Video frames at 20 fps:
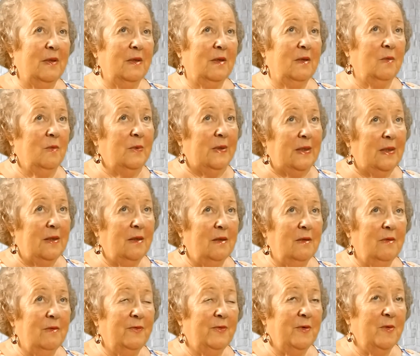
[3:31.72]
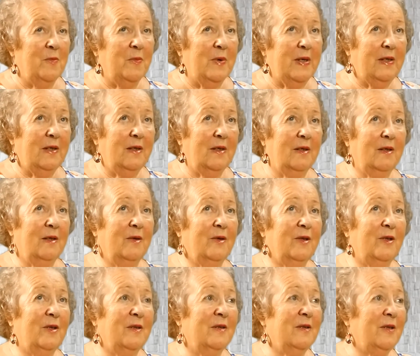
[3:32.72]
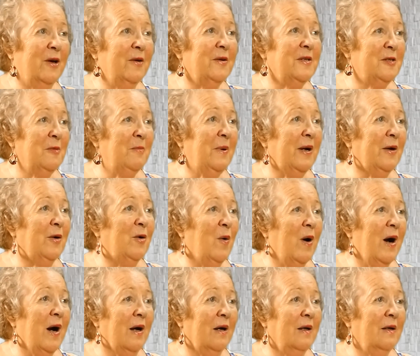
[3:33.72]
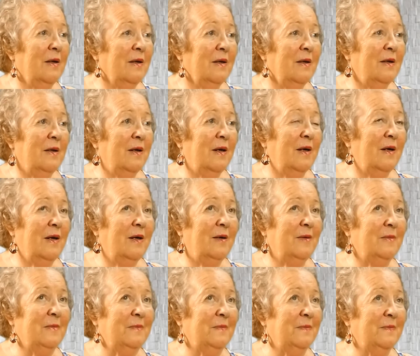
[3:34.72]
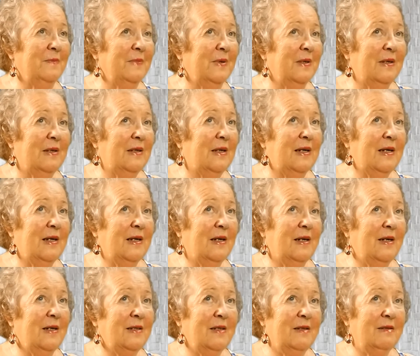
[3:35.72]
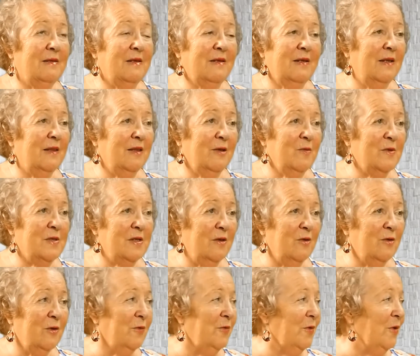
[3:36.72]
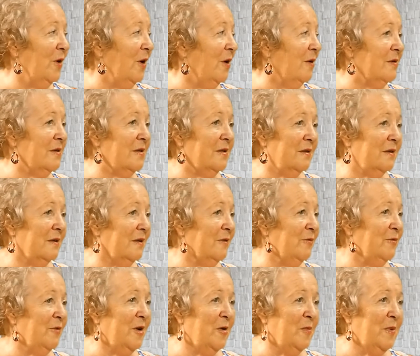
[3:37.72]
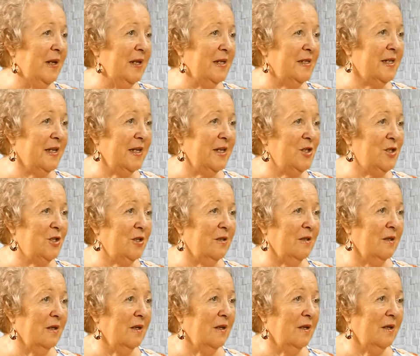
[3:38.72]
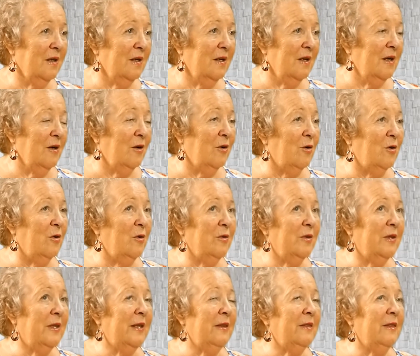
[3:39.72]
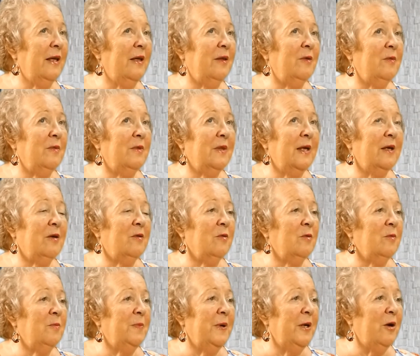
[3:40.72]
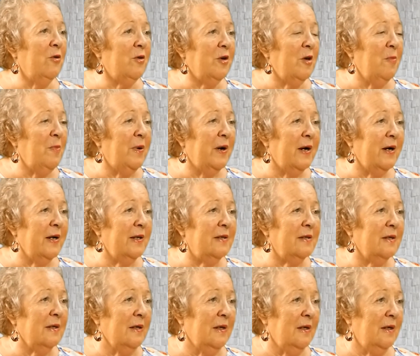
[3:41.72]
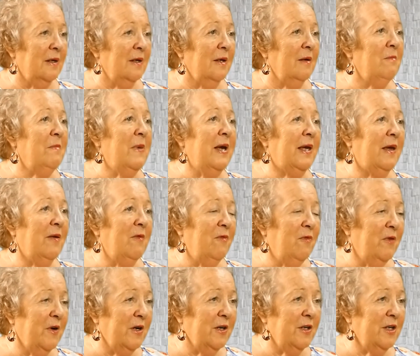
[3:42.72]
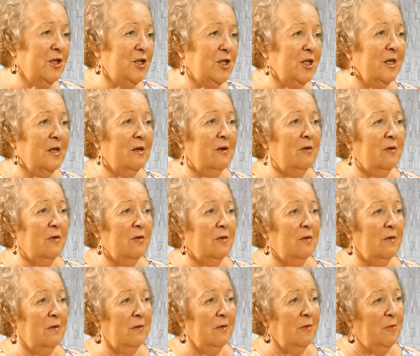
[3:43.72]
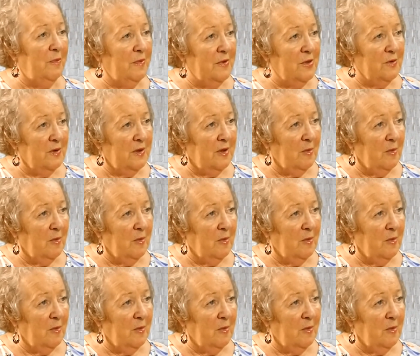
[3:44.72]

Well, from when going to Bangkok, I didn't think there was an awful lot of rehabilitation, or they could be occupied making furniture or doing the